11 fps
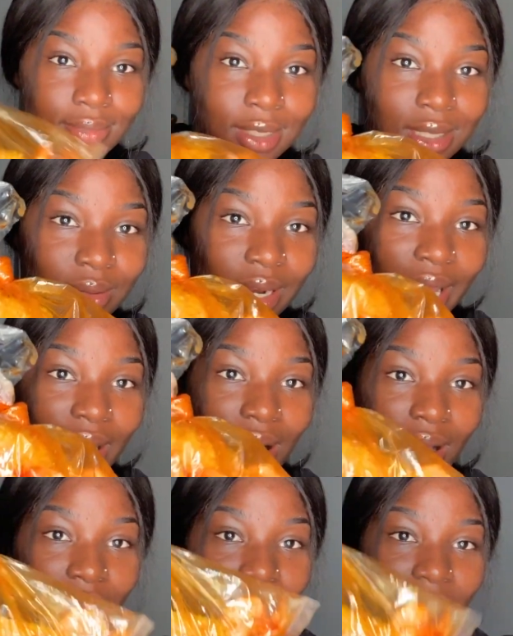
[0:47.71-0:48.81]
this is what I
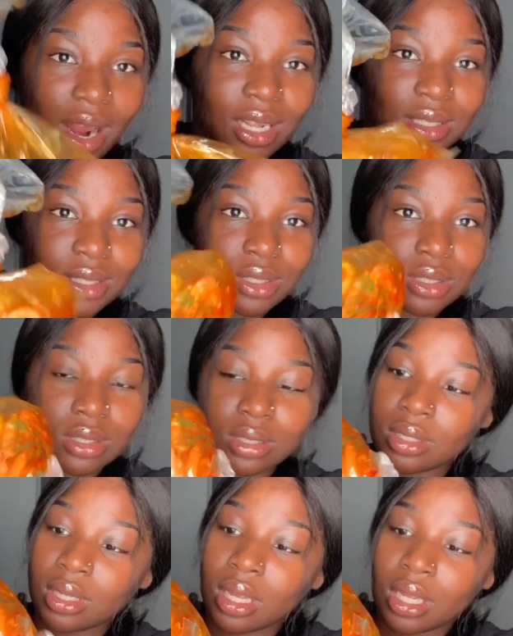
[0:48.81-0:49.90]
got
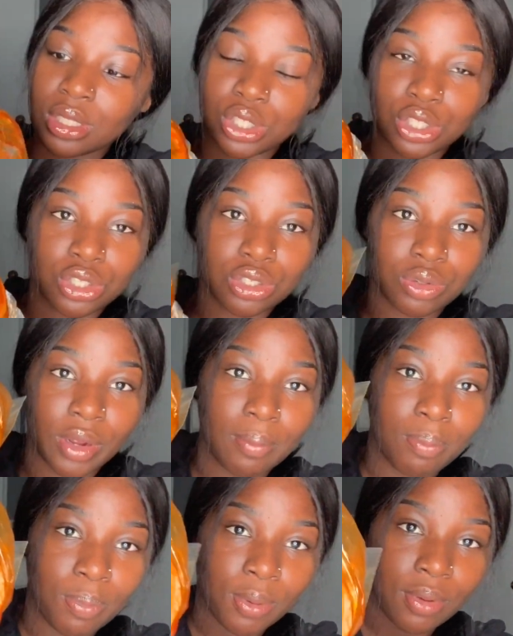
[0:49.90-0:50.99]
the
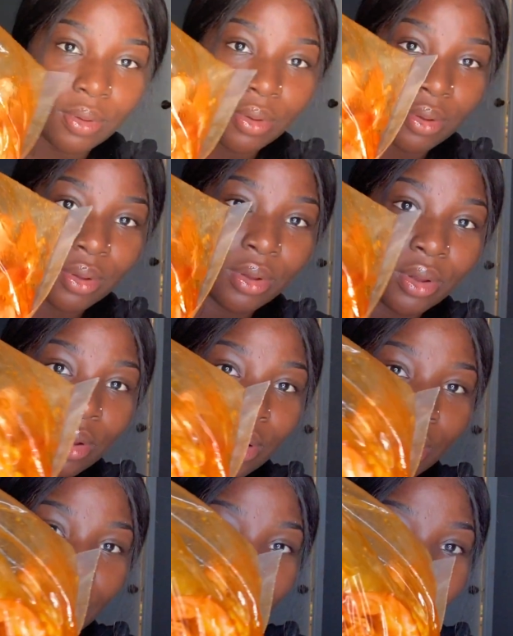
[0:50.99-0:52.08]
shrimp,
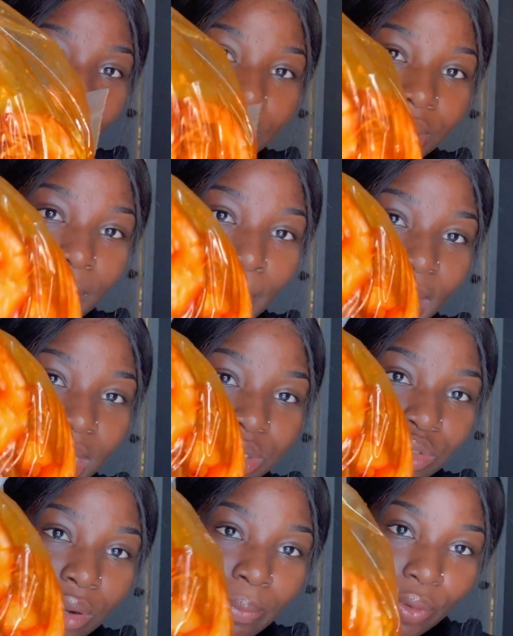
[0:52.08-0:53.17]
the big
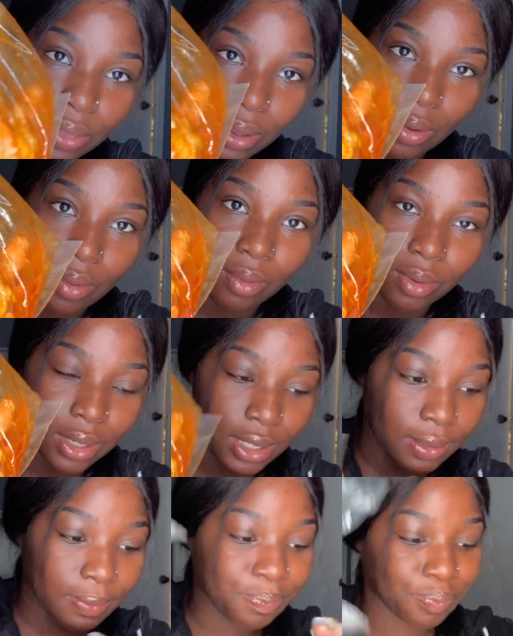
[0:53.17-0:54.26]
shrimp with the corn.